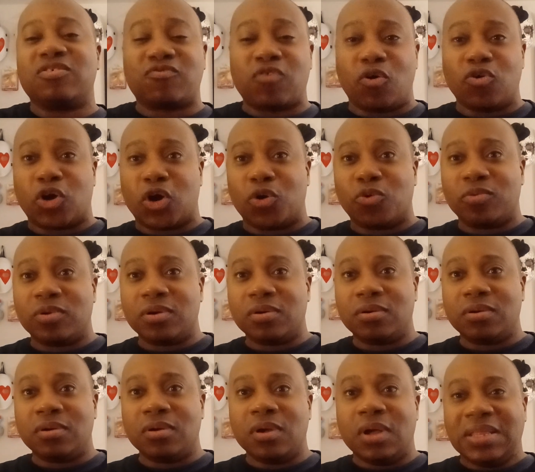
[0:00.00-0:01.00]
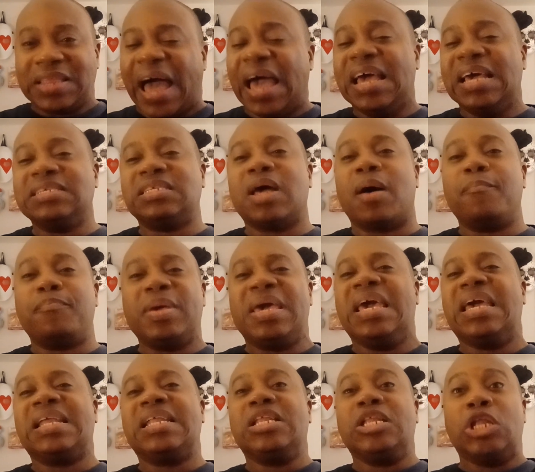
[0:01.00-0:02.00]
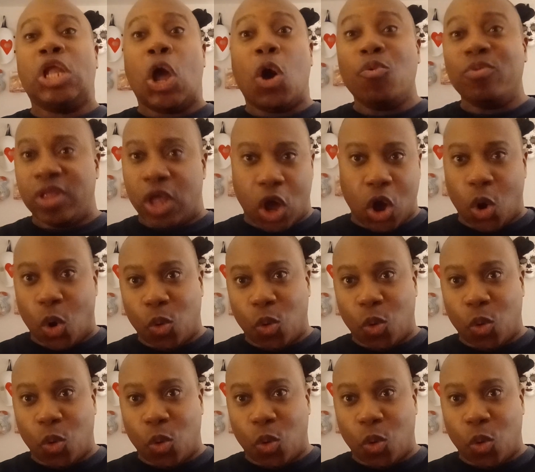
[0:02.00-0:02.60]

Grogu. That is a big no-no.